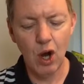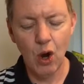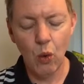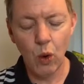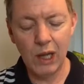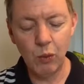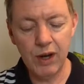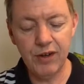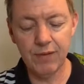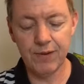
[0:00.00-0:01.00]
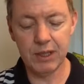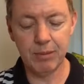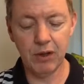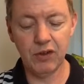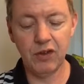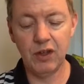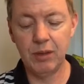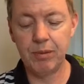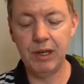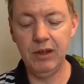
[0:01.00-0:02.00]
While waiting for the bus, the
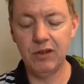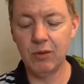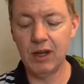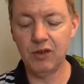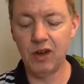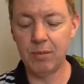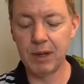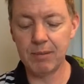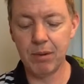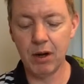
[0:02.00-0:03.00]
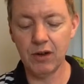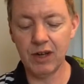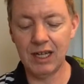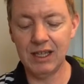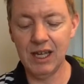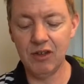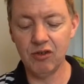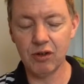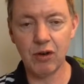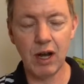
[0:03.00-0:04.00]
police arrested a pickpocket at the edge of
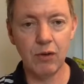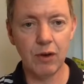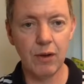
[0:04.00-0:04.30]
the crowd.